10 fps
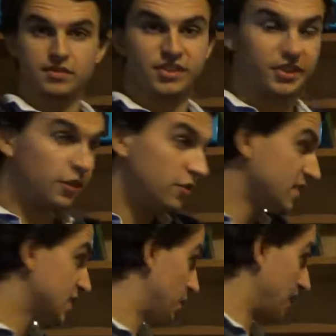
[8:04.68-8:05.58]
So they're
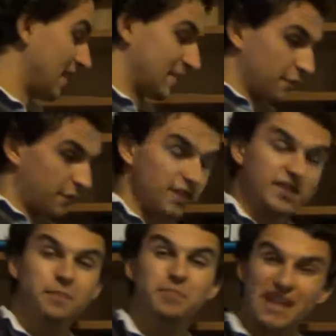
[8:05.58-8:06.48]
using this magnetic field
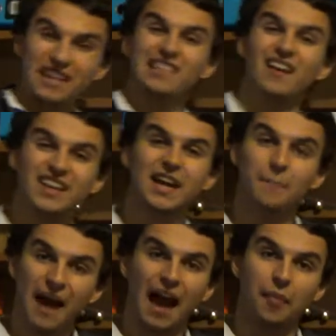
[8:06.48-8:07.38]
a bit like a
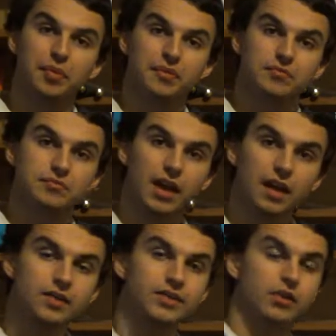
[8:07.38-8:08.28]
map.
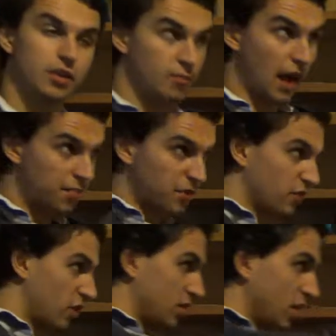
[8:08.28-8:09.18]
Yeah, you know on a map you've
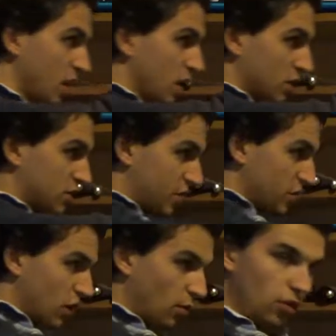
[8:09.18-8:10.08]
got two
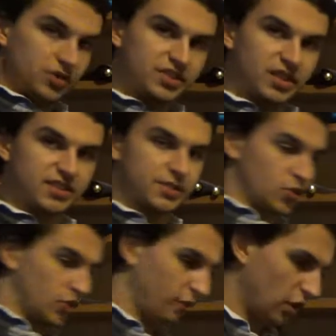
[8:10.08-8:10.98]
coordinates
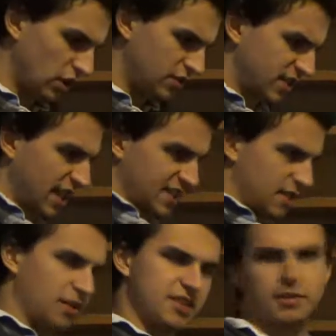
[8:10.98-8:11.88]
which you follow to get to the
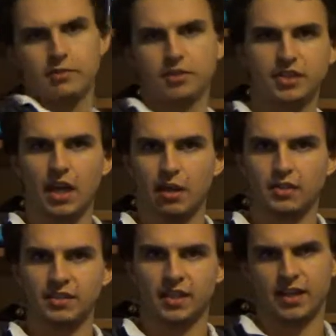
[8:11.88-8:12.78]
place where you want to go,
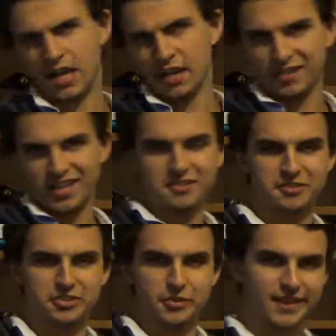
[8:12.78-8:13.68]
isn't it?
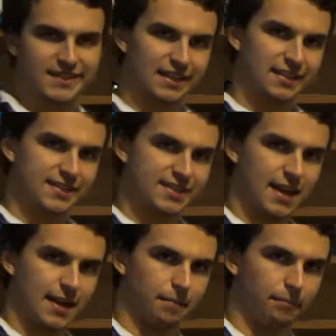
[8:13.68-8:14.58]
Turtle doing exactly the
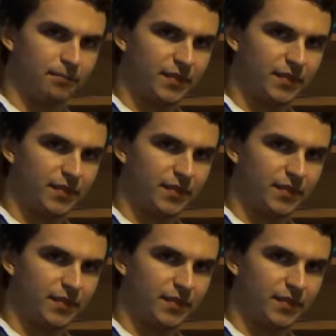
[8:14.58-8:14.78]
same.